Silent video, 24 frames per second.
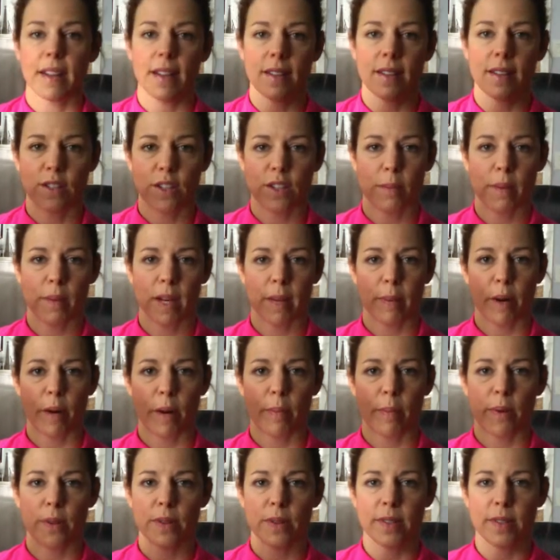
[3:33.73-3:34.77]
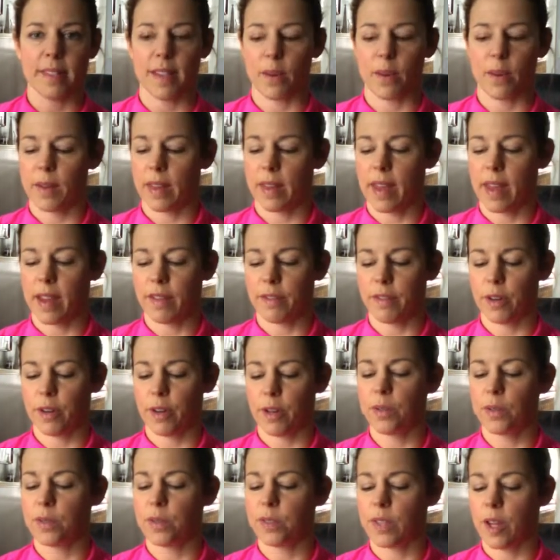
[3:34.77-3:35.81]
it's too many purples because I really like
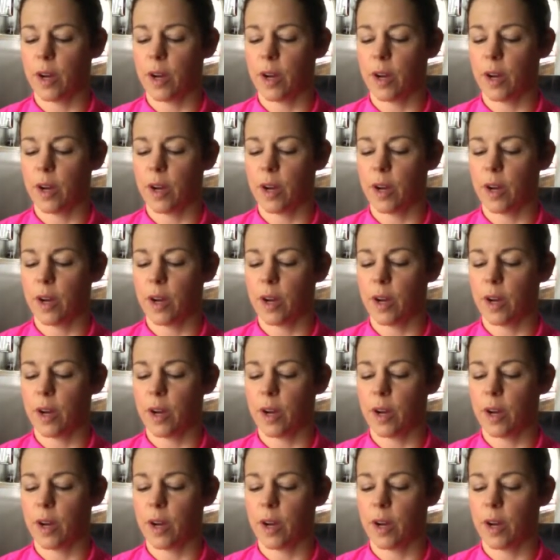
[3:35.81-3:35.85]
fruit.